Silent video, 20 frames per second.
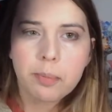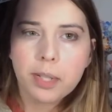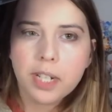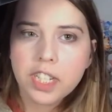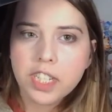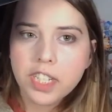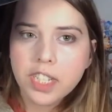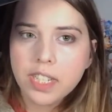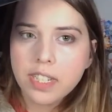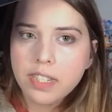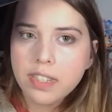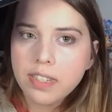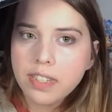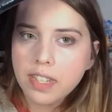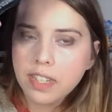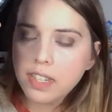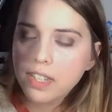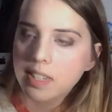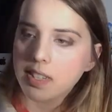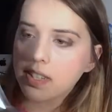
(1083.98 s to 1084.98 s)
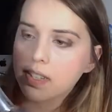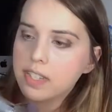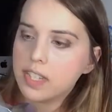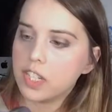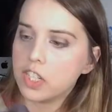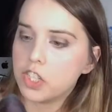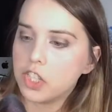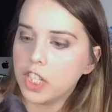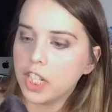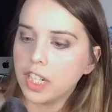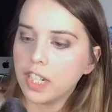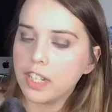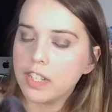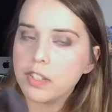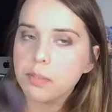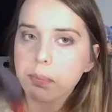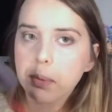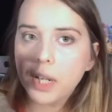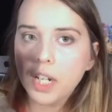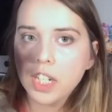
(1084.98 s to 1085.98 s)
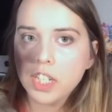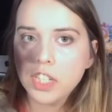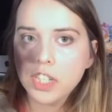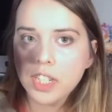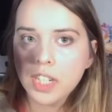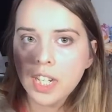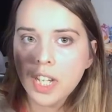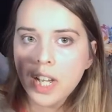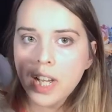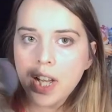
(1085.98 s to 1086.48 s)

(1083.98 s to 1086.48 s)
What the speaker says: brushes, and this is the Genius brush.